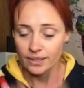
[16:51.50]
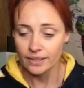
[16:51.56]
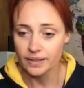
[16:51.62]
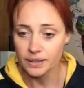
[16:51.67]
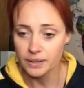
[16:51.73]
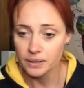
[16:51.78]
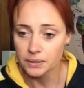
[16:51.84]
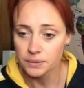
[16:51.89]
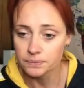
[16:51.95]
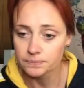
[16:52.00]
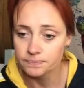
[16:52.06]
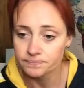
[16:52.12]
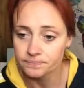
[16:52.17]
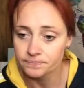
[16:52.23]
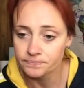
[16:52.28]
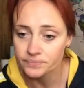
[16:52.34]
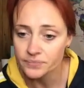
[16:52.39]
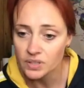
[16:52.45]

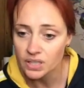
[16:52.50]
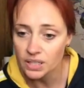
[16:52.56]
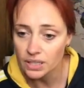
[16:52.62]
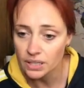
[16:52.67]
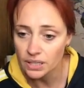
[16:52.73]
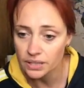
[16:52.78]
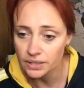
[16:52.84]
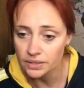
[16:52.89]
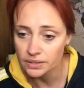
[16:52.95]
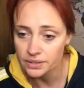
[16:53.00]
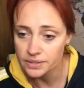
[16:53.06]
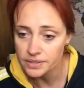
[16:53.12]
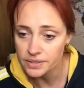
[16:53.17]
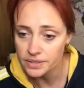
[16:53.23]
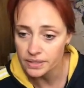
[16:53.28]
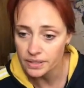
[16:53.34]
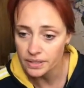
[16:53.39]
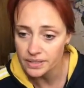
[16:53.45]

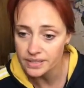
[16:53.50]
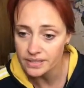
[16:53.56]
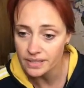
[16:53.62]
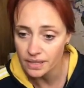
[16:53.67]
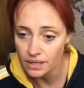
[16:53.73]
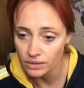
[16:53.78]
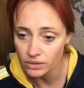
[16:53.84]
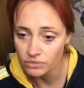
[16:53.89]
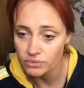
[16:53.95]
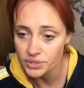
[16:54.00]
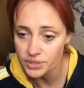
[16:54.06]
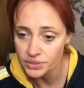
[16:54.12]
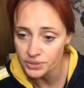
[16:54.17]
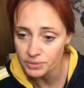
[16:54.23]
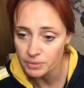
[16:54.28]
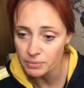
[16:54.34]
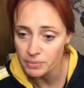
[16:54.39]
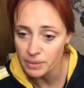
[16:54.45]
and I sell
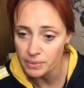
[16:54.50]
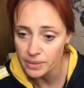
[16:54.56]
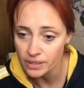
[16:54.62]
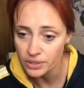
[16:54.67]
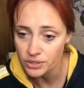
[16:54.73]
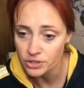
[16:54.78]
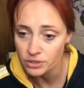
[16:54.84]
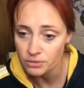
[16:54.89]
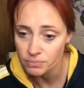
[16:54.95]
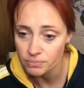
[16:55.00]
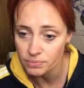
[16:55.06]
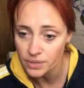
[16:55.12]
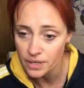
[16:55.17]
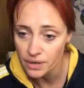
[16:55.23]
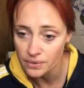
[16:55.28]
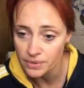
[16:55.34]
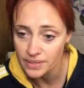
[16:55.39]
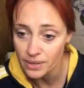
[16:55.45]
originals, but maybe I
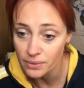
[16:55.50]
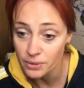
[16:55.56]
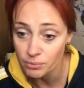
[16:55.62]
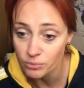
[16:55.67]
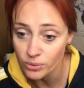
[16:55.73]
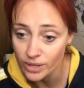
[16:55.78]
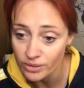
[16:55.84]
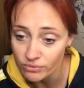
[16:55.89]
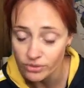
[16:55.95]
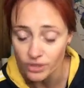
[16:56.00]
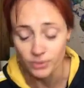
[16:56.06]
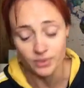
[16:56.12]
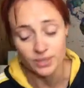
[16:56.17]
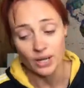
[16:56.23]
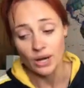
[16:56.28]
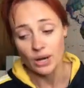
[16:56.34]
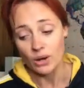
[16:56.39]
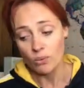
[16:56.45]
should go down the print
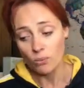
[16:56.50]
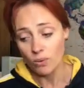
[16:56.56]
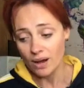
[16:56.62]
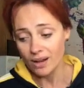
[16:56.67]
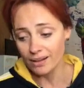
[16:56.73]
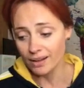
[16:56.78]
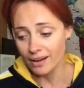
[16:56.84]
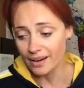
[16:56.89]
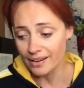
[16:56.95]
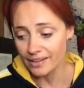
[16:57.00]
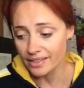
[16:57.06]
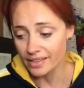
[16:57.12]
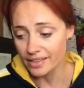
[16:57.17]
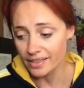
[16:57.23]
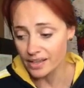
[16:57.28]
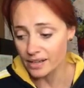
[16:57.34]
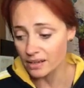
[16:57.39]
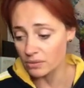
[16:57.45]
route. Well, I
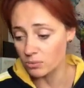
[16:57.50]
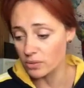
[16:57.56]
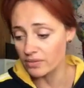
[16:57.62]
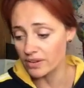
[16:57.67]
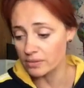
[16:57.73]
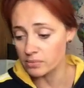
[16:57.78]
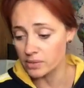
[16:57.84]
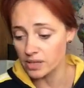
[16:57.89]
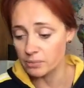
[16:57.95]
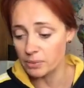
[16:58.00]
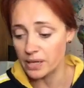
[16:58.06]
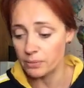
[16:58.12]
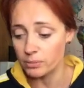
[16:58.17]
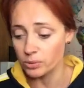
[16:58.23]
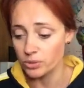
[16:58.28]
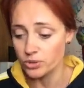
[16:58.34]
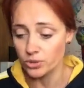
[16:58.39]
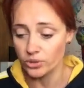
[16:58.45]
think we've had many
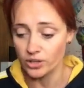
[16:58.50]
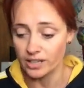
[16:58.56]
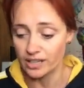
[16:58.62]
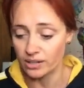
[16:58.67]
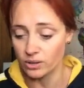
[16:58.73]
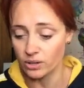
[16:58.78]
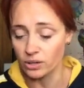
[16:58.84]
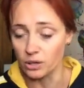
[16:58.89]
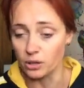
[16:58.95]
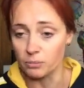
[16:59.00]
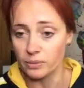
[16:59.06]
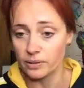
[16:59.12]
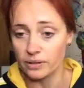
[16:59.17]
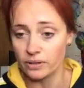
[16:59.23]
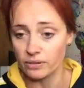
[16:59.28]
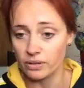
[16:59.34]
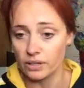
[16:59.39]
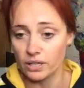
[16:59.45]
people join our hub,
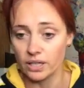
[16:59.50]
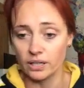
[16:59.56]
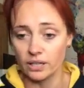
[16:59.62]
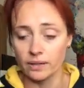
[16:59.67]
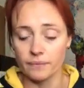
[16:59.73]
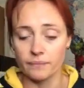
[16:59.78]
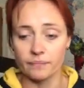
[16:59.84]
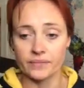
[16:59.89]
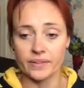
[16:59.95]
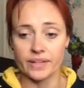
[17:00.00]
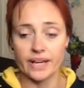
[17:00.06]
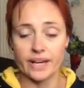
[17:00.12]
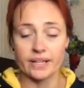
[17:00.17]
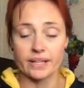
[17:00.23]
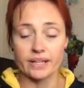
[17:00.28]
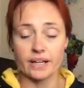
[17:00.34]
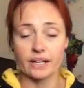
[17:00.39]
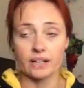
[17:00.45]

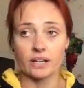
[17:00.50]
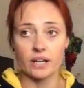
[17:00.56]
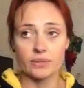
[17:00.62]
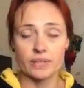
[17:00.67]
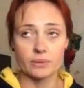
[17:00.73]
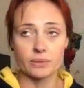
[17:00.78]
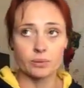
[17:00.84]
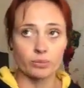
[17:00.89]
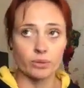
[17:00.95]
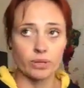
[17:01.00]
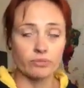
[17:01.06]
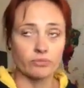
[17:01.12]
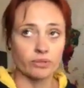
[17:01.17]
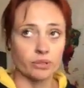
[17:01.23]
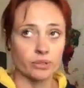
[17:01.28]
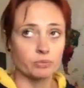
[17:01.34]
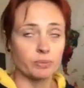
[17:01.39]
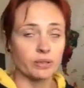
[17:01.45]
Kate, and go down the print
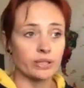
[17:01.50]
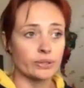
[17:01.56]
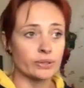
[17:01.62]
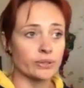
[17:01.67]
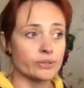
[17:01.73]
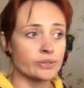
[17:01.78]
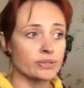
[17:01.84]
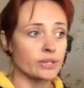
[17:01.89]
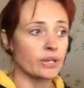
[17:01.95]
route because